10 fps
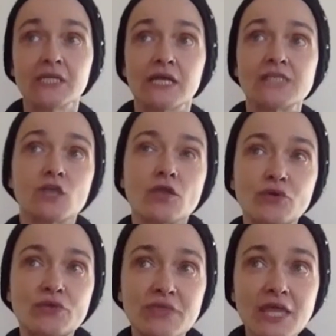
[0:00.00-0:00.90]
And so if we
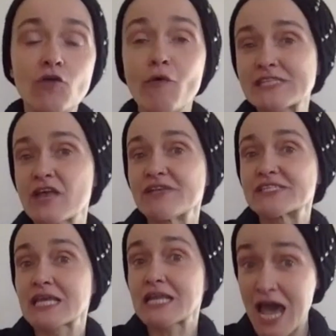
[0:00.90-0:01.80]
think of ourselves
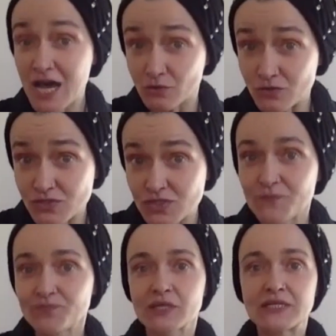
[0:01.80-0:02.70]
as
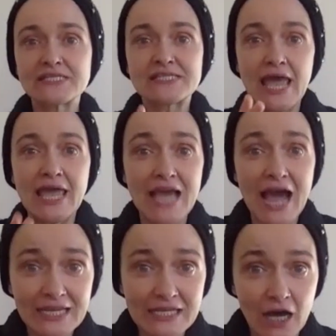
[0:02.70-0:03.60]
clouds, this
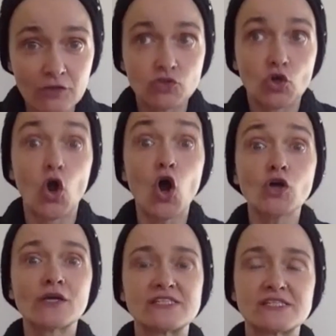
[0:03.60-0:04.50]
AI cloud no
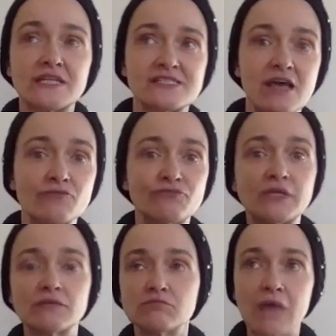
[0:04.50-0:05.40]
longer is seen as
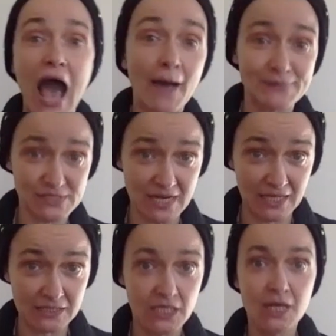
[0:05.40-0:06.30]
something
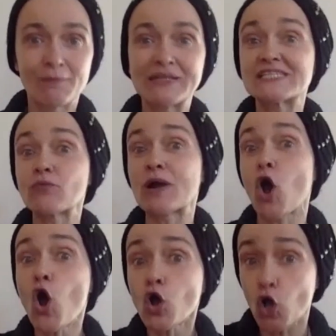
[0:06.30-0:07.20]
abstract, but is our
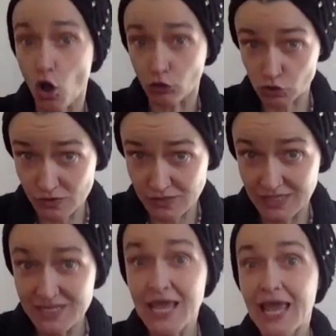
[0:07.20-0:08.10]
own
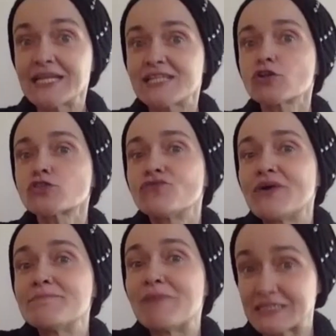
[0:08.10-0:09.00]
consciousness. And it's also
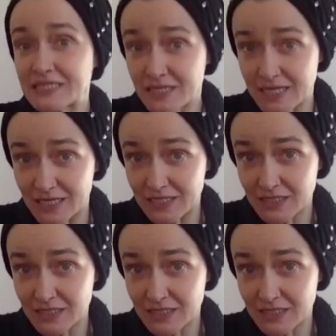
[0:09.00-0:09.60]
very material.